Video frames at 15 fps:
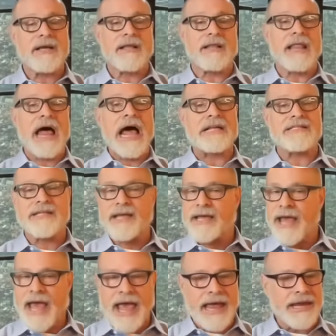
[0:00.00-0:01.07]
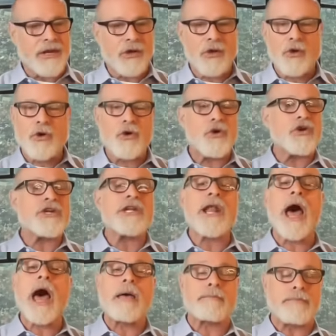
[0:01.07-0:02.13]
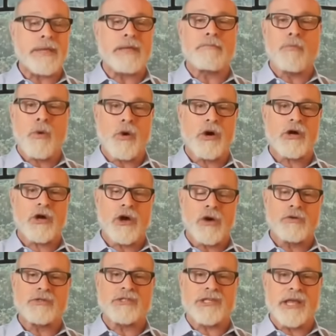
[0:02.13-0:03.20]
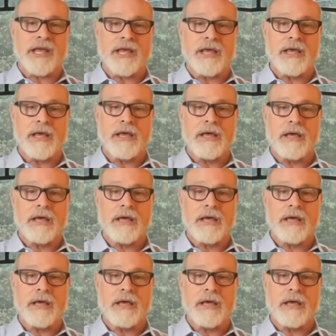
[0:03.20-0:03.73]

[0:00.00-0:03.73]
classic, and could not be more cozy.